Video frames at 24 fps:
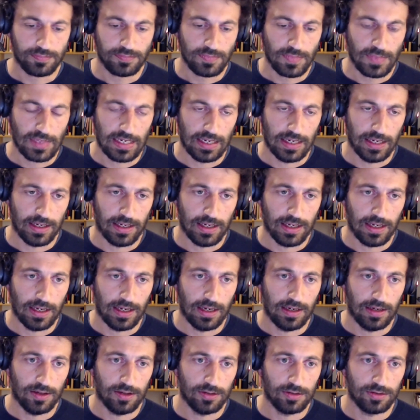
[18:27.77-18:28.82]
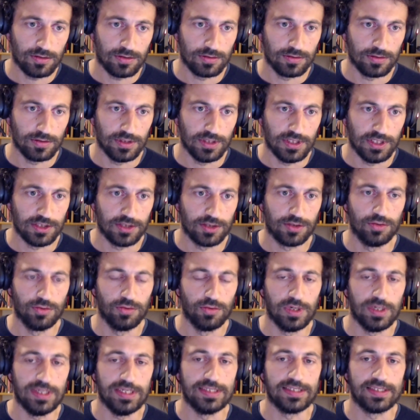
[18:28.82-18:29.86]
how this
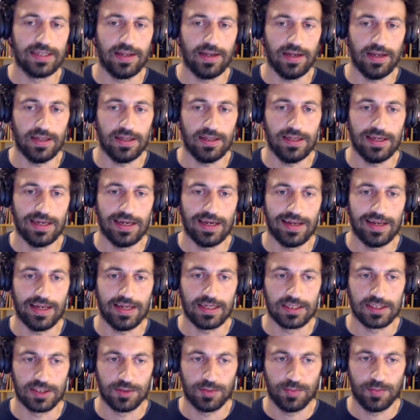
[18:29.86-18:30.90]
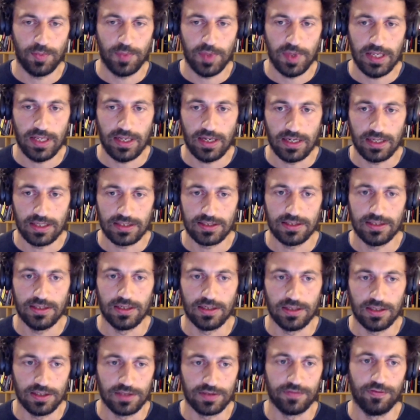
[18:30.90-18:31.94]
tool is creating an experience
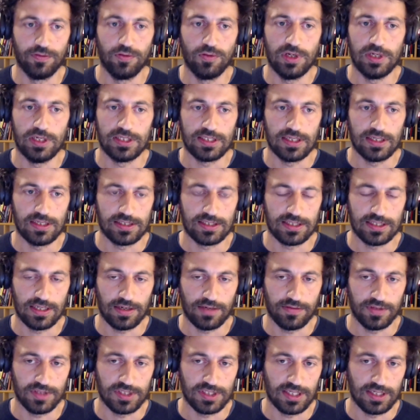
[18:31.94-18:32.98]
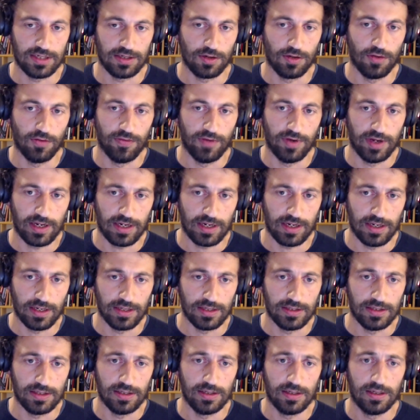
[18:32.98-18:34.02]
that is fully self-service and
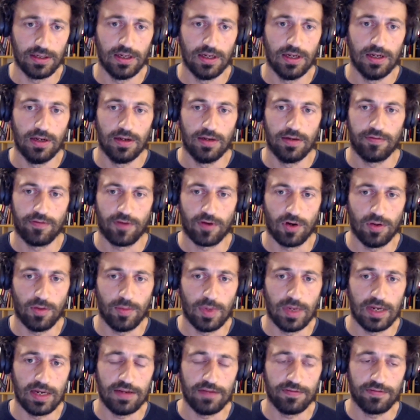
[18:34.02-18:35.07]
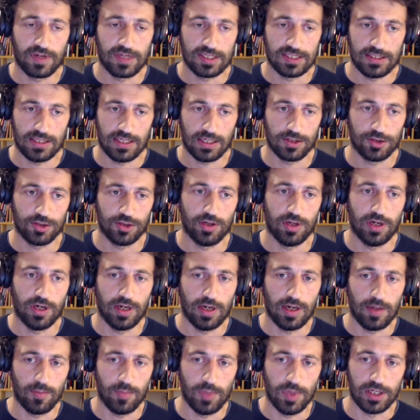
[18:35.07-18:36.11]
governed from an infrastructure and
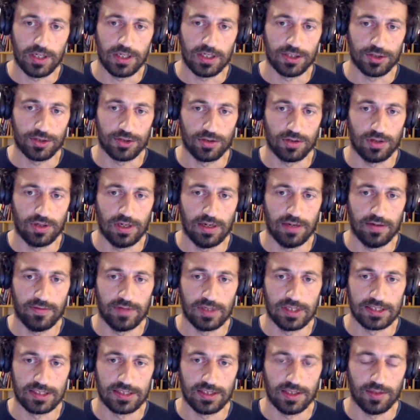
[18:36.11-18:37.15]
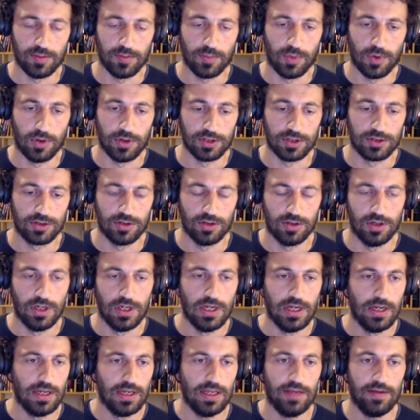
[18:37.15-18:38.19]
application level standpoint. So
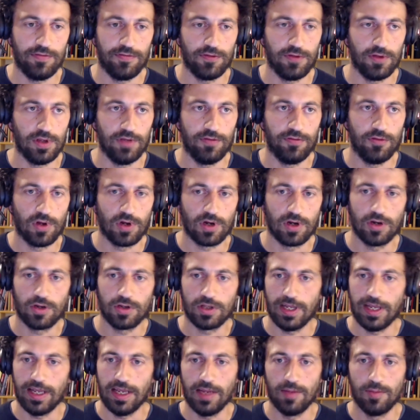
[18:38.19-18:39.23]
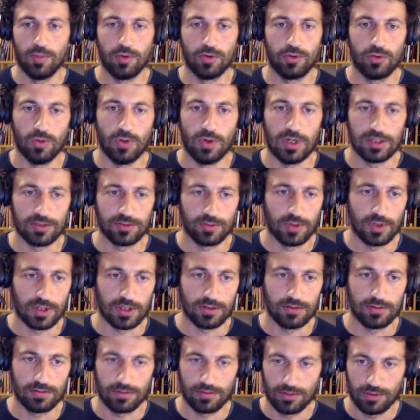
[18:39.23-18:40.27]
if you're not able to answer
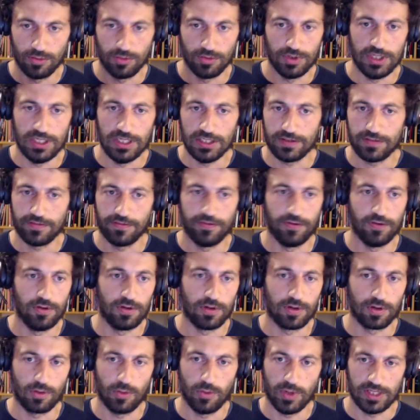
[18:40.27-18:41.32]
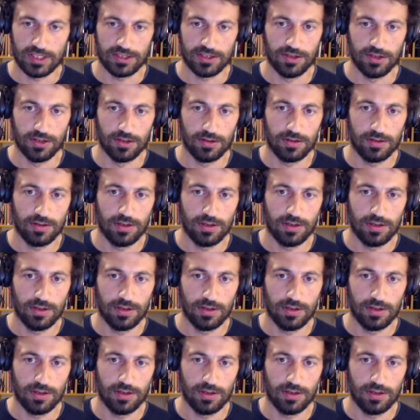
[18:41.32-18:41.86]
to these 4 questions,